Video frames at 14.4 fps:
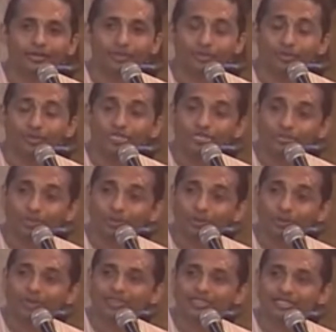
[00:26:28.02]
You know, what is
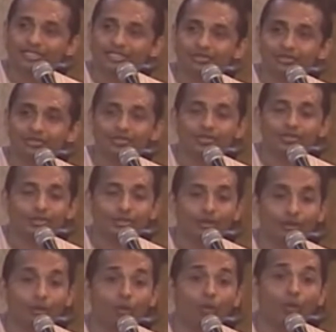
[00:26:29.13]
Prabhupada's response?
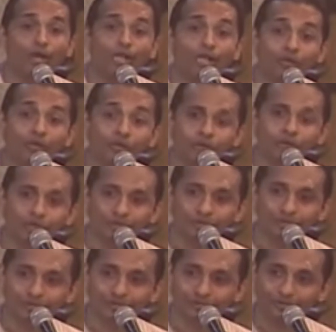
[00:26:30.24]
Why are you not a
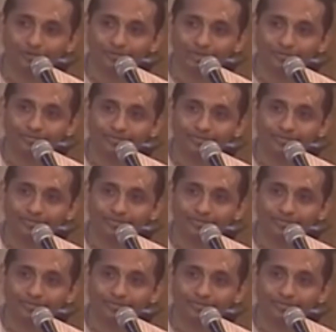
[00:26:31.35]
pure devotee?